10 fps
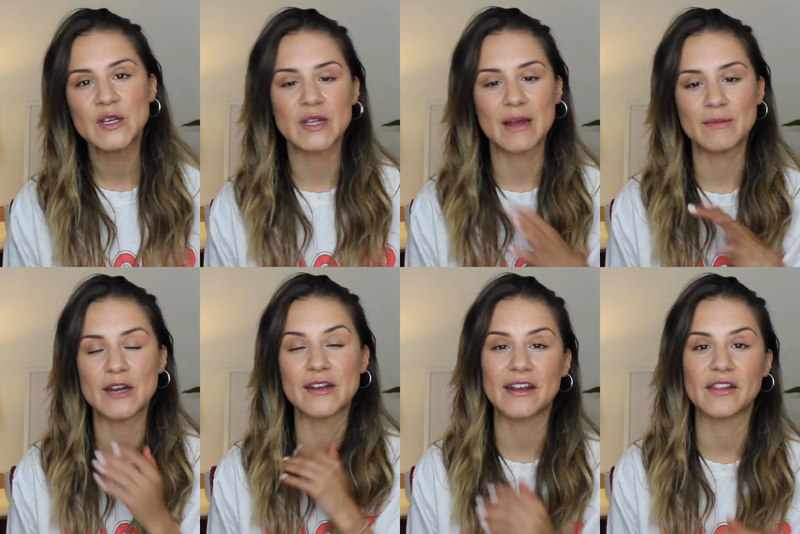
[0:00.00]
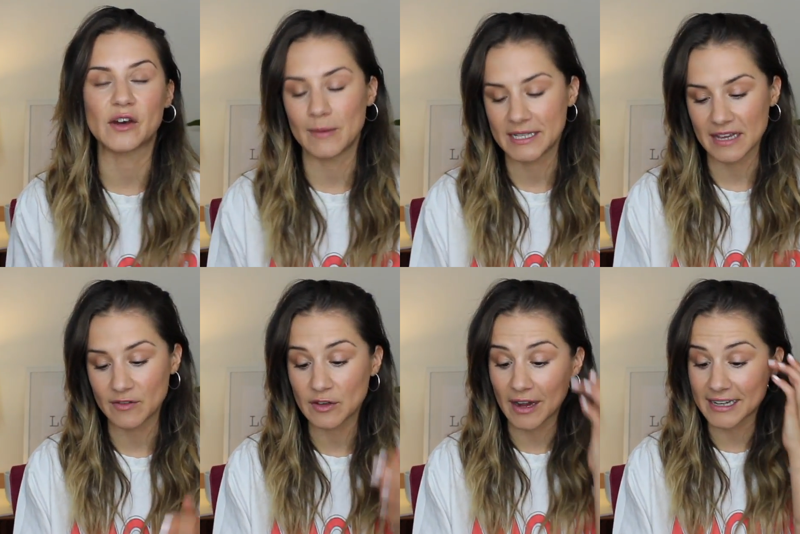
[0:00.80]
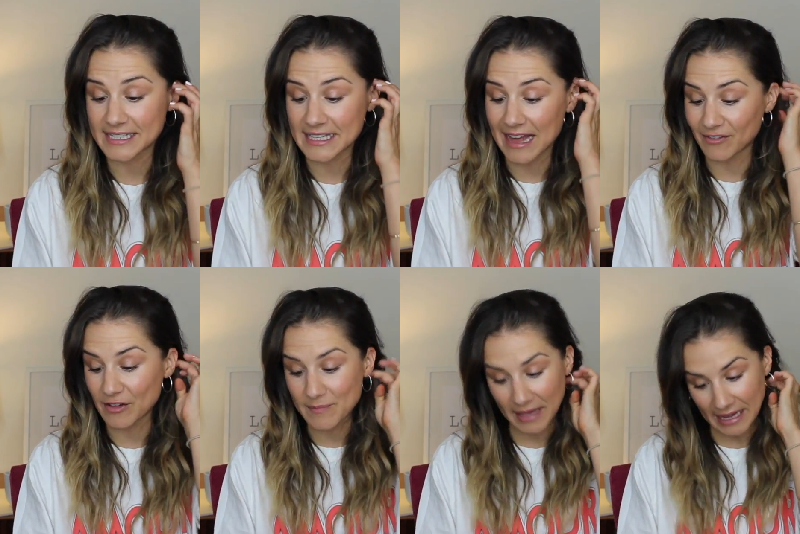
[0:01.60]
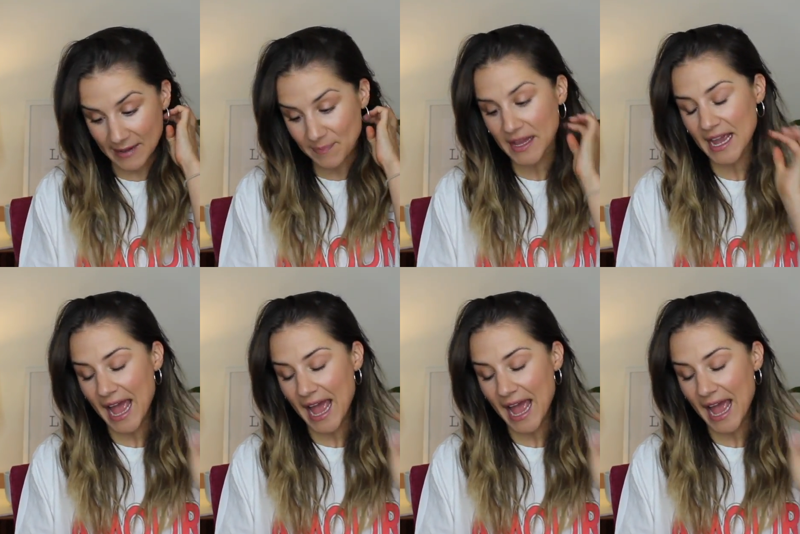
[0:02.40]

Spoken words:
so let me know down in the comments if you'd like to see that from me.